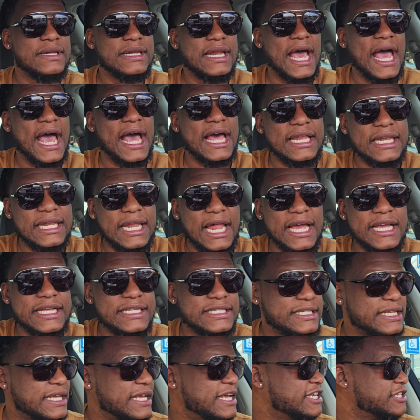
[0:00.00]
not like
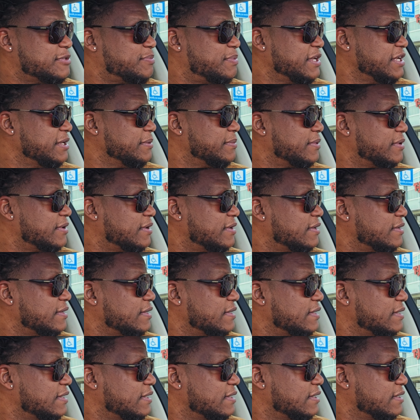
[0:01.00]
GSP, bro.
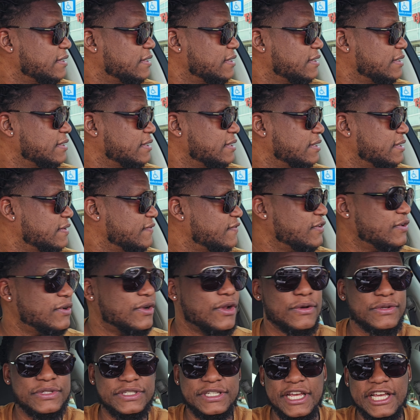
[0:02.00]
You
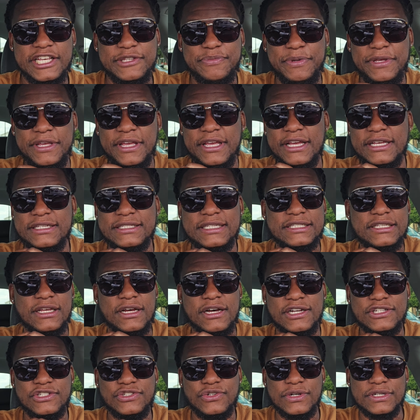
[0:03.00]
know GSP is? It's
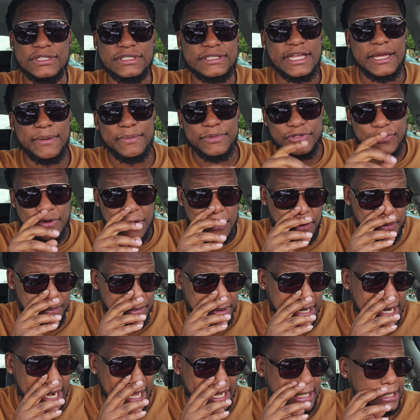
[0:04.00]
uh, Georgia State Patrol,
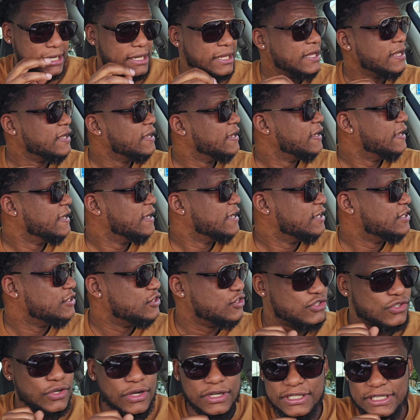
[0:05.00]
bro. They,
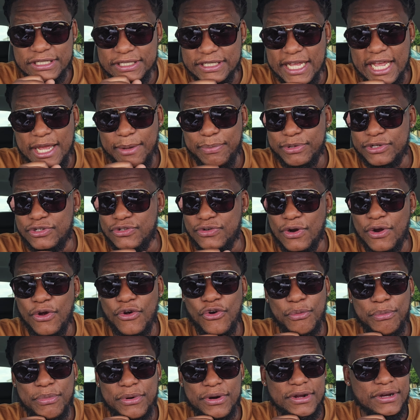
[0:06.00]
Georgia State
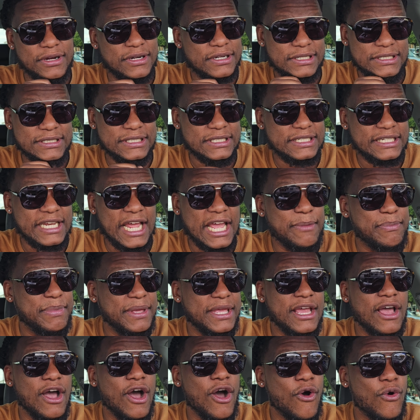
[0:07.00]
Patrol, bro, they
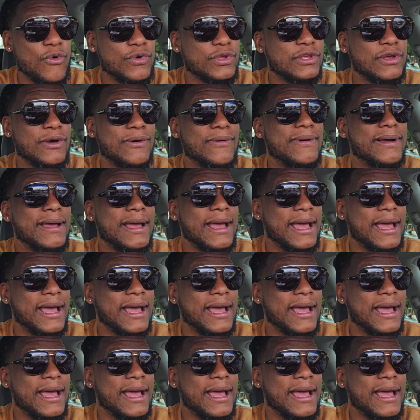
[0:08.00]
be on your